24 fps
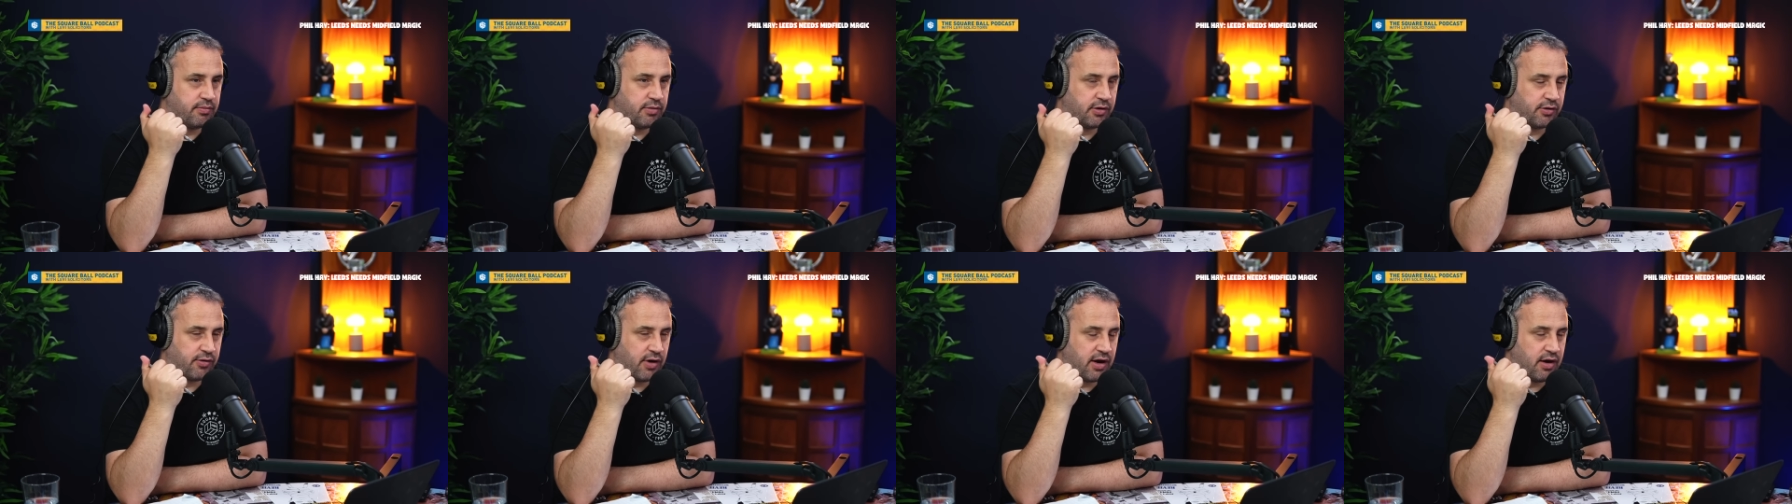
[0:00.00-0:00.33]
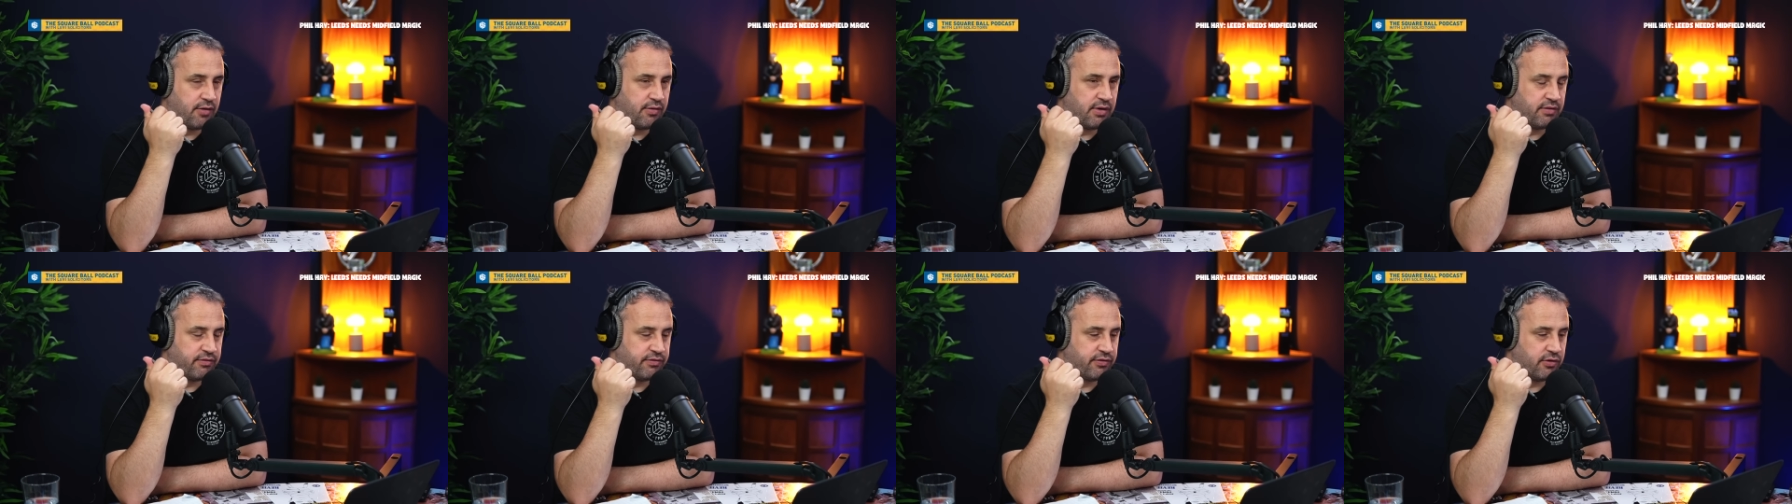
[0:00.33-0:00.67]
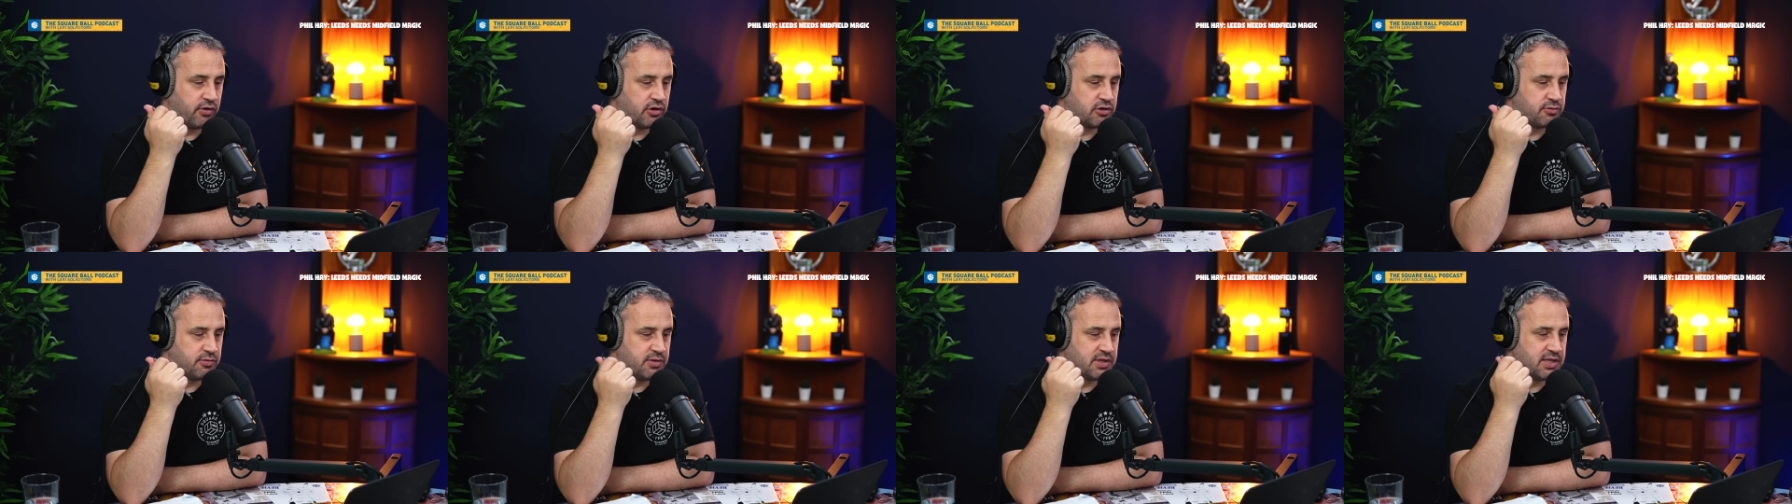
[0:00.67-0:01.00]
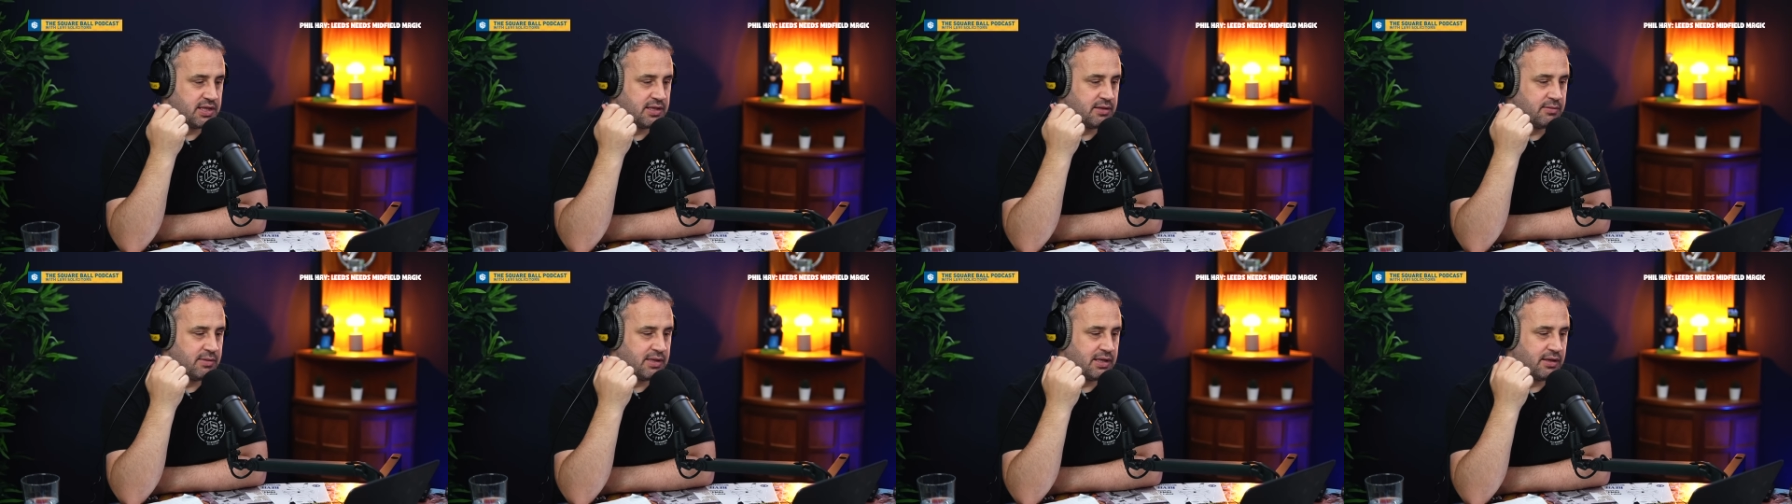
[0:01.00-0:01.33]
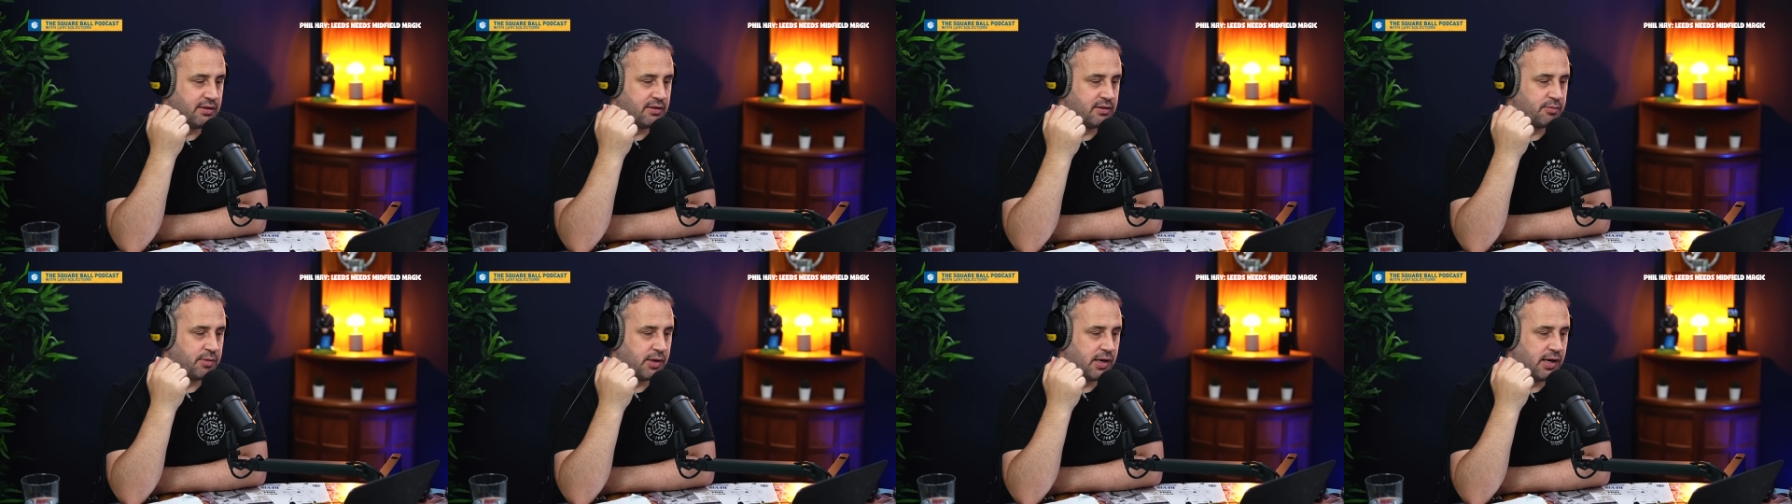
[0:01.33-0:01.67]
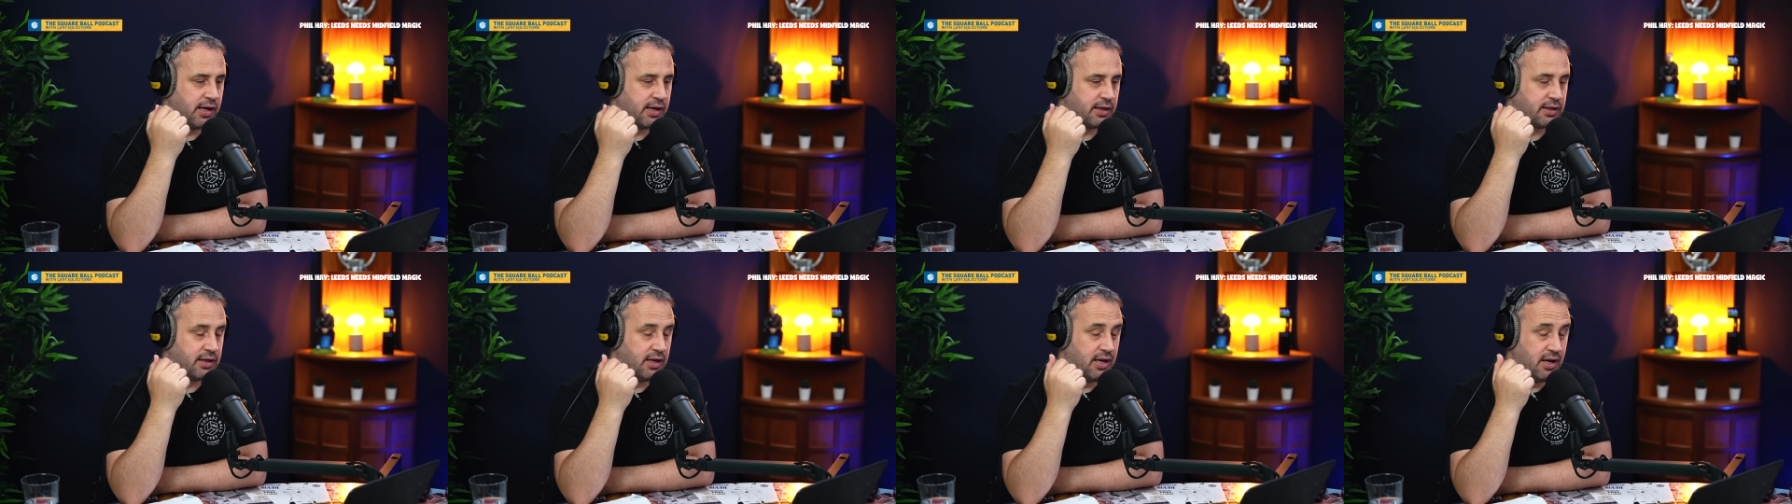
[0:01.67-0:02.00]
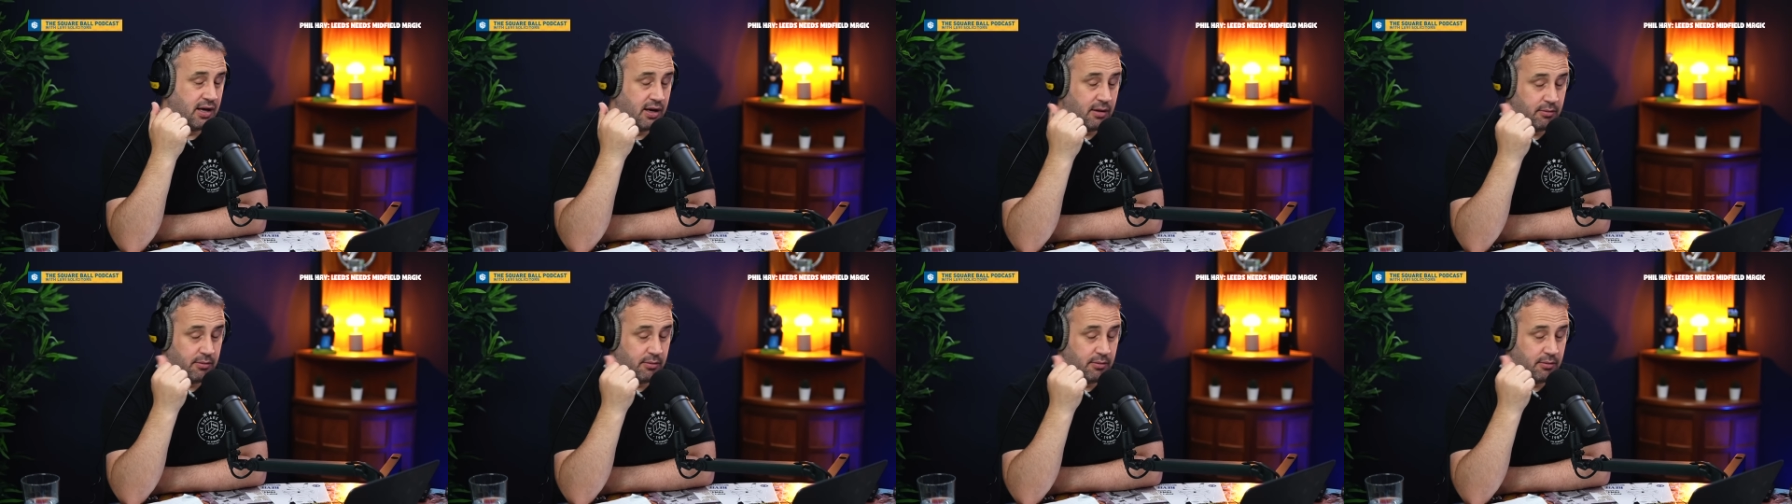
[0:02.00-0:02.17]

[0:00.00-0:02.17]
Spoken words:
greater reinforcements in the middle of the park,